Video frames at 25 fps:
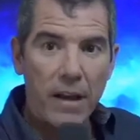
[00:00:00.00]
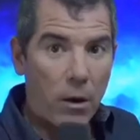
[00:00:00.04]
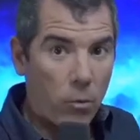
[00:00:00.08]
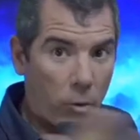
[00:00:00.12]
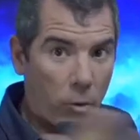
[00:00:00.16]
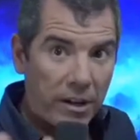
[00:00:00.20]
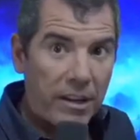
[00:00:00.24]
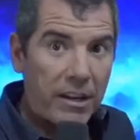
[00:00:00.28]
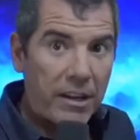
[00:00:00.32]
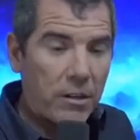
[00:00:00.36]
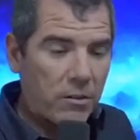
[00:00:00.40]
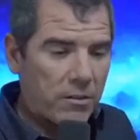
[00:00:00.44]
I
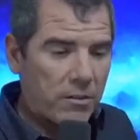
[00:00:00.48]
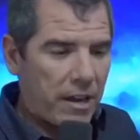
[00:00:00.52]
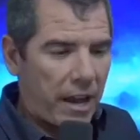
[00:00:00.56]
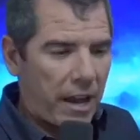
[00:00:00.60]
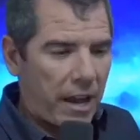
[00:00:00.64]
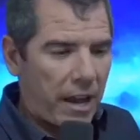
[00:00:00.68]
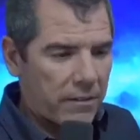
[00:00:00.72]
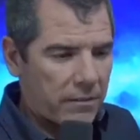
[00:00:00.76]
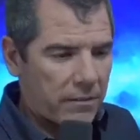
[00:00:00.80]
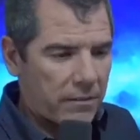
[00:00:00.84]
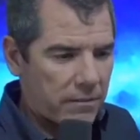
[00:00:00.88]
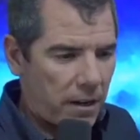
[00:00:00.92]
want to hear
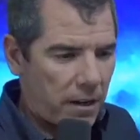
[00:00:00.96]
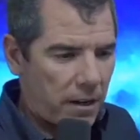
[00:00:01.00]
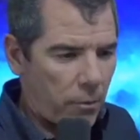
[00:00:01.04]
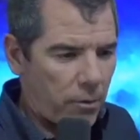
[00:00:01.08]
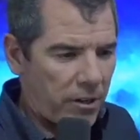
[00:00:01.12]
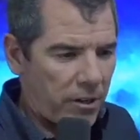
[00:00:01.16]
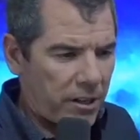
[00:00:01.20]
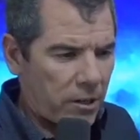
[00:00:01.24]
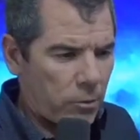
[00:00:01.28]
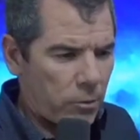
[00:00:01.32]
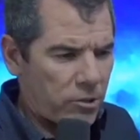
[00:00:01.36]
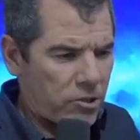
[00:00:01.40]
that. I
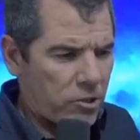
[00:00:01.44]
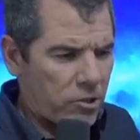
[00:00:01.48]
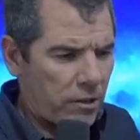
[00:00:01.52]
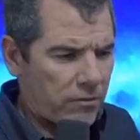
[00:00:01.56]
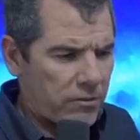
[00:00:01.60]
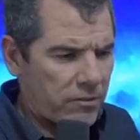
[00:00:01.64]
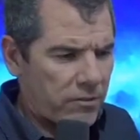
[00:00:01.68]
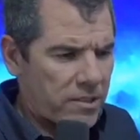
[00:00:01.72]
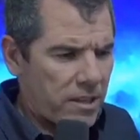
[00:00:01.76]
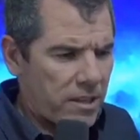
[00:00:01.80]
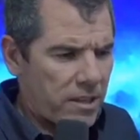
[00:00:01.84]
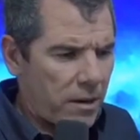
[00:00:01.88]
want to hear what
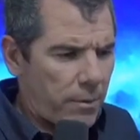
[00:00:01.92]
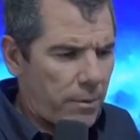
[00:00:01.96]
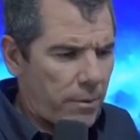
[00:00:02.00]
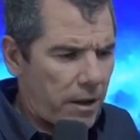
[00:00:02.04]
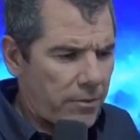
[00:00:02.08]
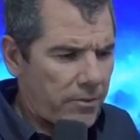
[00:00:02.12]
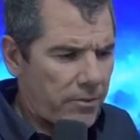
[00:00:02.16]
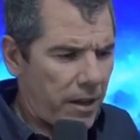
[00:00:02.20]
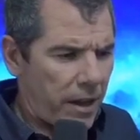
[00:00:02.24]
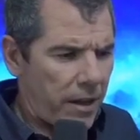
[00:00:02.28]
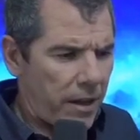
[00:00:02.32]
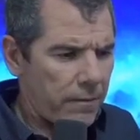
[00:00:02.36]
you have to say
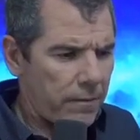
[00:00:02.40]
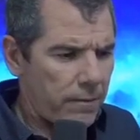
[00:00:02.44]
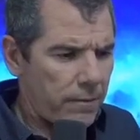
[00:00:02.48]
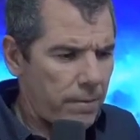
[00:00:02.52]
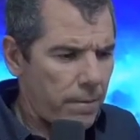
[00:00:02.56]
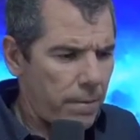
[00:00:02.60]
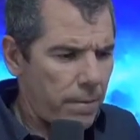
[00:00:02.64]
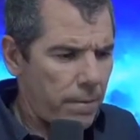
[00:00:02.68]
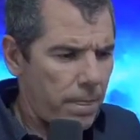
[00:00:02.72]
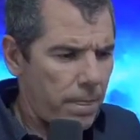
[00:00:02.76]
about that.